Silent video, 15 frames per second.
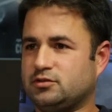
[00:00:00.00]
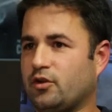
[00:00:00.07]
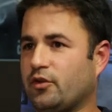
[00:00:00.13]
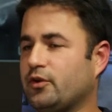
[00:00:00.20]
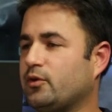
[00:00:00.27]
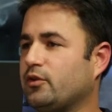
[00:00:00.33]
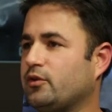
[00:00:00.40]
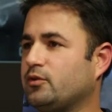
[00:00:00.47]
So
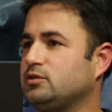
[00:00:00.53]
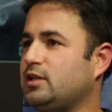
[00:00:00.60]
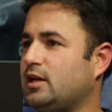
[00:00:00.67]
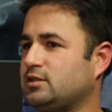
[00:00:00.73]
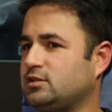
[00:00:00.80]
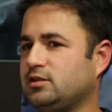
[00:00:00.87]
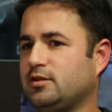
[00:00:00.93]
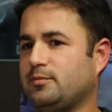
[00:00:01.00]
there was
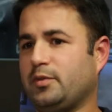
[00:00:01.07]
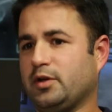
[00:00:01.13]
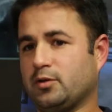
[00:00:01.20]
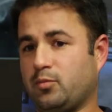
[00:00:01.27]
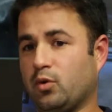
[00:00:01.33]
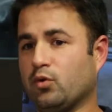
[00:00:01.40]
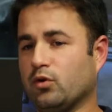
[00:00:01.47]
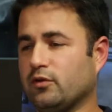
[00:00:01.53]
actually a
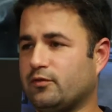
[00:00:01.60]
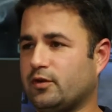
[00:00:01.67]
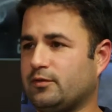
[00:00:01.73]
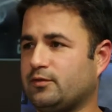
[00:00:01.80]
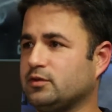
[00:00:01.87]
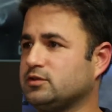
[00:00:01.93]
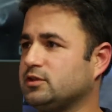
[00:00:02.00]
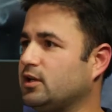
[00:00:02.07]
big pool of
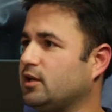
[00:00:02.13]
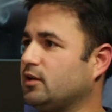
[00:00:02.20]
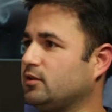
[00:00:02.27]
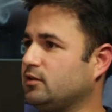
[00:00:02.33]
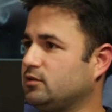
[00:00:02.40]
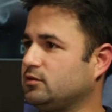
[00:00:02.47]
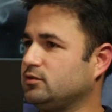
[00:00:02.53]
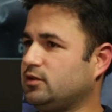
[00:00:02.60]
reference that
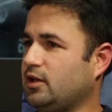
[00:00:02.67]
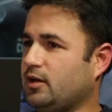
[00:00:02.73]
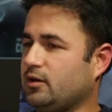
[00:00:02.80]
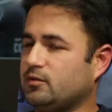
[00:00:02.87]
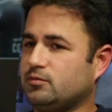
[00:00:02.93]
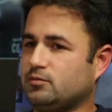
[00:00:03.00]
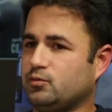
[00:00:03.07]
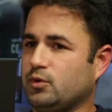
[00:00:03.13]

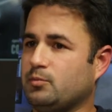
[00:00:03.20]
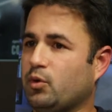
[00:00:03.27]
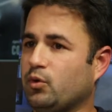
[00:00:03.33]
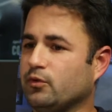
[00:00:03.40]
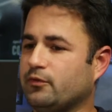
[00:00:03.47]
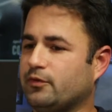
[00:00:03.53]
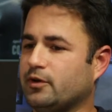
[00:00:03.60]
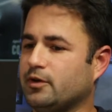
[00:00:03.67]
we
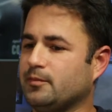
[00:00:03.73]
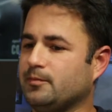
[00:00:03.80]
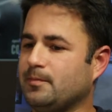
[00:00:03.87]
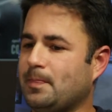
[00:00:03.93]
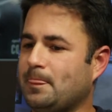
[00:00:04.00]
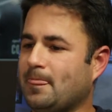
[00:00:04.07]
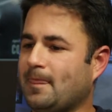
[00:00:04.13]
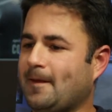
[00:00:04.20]
pulled
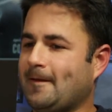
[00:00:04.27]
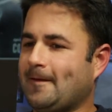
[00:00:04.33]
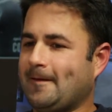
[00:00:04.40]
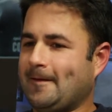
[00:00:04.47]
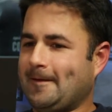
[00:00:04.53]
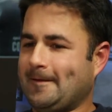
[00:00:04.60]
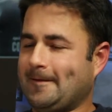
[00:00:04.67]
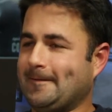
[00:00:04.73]
from,
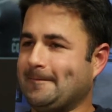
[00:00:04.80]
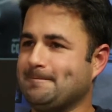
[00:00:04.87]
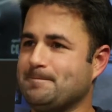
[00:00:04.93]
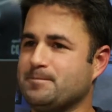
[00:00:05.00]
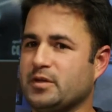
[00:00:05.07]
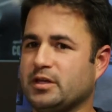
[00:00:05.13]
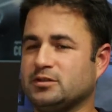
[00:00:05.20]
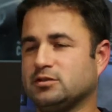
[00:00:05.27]

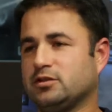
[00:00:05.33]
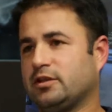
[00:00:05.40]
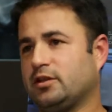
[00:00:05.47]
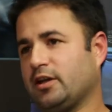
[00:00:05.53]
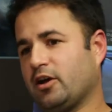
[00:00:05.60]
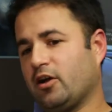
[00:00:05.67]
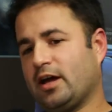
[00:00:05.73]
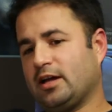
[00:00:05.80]
and
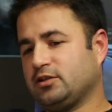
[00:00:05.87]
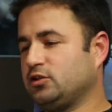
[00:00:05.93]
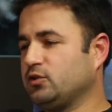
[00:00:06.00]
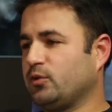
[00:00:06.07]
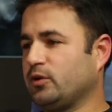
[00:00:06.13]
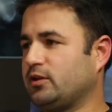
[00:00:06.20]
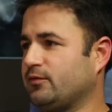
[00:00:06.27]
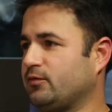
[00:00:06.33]
they all had to
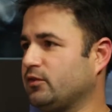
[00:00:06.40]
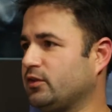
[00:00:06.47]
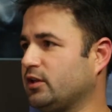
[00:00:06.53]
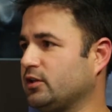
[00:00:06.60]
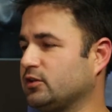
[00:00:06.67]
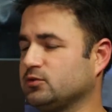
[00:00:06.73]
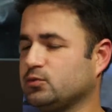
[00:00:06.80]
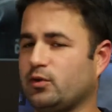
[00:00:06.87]
do with different
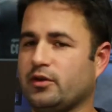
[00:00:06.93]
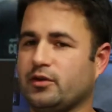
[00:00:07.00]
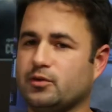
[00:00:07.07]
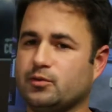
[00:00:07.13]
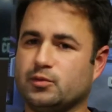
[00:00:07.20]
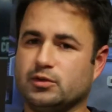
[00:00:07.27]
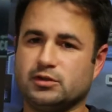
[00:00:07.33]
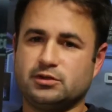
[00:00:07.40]
things, whether
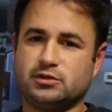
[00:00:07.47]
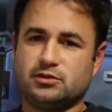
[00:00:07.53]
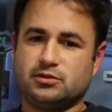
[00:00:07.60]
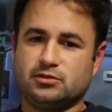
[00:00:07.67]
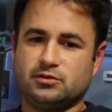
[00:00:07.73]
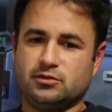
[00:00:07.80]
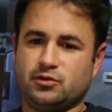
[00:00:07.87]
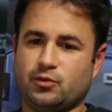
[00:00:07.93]
it was
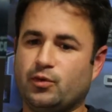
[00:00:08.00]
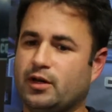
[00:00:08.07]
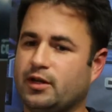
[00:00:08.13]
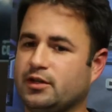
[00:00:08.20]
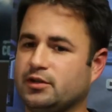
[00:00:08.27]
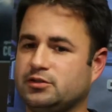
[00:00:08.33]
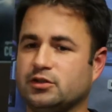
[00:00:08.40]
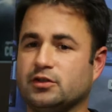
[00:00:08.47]
the way
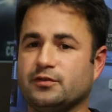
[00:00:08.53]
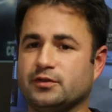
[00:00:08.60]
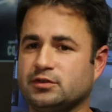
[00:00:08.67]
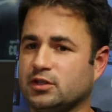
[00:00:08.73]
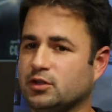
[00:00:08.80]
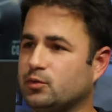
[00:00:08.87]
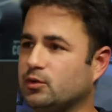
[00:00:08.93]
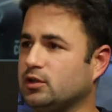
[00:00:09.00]
the
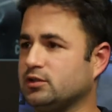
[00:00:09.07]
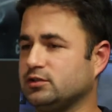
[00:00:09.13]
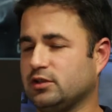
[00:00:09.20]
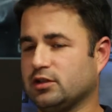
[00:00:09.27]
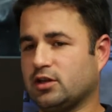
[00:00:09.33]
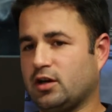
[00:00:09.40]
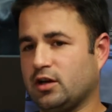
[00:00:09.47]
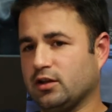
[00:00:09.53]
surfacing was
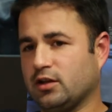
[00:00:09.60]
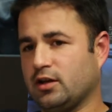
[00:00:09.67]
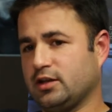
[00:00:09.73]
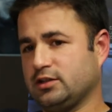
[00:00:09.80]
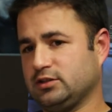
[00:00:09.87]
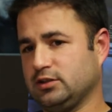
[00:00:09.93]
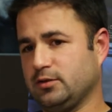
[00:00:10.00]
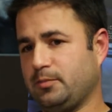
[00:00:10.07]
and the cut
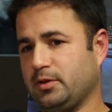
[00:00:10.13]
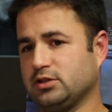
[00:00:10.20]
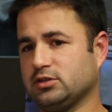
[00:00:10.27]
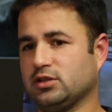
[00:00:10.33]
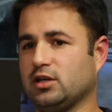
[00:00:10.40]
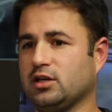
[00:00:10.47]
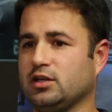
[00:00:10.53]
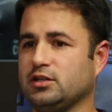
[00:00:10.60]
lines and the
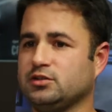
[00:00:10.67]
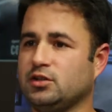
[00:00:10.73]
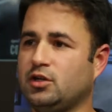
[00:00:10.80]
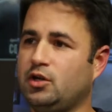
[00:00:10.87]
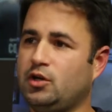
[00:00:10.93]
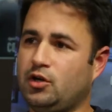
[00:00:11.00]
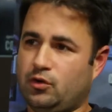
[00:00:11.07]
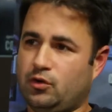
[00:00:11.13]
pinch lines,
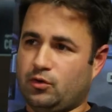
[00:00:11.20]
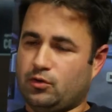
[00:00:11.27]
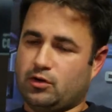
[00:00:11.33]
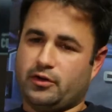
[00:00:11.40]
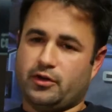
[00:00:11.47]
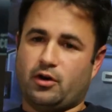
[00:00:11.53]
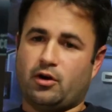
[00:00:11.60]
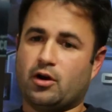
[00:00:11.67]

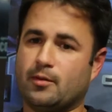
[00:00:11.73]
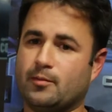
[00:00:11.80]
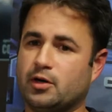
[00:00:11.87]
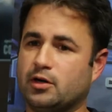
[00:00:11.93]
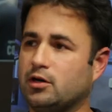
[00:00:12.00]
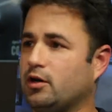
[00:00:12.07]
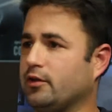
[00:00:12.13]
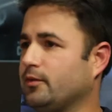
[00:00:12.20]
or the
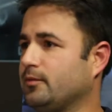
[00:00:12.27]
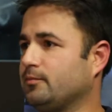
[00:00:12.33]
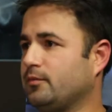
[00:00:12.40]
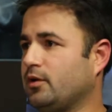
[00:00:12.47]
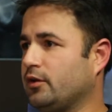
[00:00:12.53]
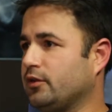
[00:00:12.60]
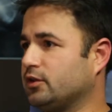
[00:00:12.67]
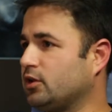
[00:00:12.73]
armor
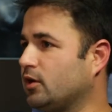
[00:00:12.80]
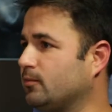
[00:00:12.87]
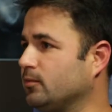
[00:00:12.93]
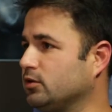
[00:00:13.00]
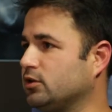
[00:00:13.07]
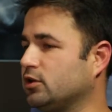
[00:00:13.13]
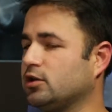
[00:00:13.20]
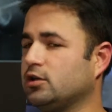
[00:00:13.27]
on the
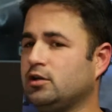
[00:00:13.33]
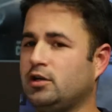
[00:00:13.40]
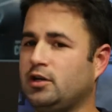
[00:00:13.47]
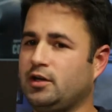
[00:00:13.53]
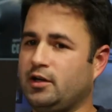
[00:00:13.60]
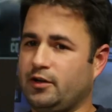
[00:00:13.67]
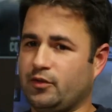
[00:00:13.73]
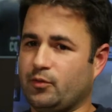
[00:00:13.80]
Tumbler
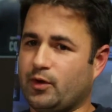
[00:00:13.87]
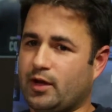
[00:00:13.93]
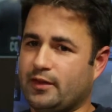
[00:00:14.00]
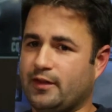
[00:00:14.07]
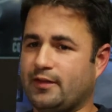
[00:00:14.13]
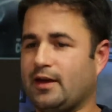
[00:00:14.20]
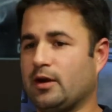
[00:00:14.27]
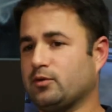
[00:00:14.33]
and the way
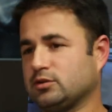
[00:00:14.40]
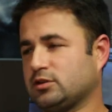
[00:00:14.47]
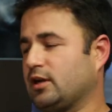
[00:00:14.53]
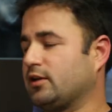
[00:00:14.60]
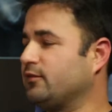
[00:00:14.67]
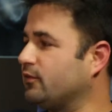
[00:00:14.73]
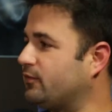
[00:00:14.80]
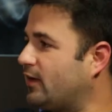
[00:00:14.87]
that was
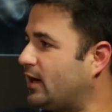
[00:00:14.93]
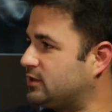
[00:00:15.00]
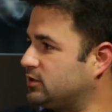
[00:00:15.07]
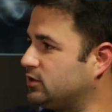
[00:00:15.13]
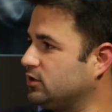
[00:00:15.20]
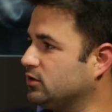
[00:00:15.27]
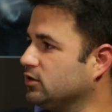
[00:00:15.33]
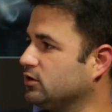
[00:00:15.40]
kind of a
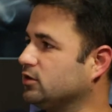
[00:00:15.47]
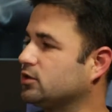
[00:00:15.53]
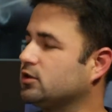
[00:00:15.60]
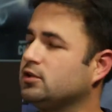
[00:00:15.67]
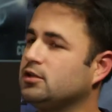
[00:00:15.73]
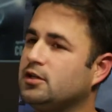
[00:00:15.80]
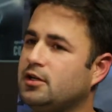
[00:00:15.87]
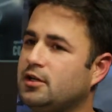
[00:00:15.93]
faceted look.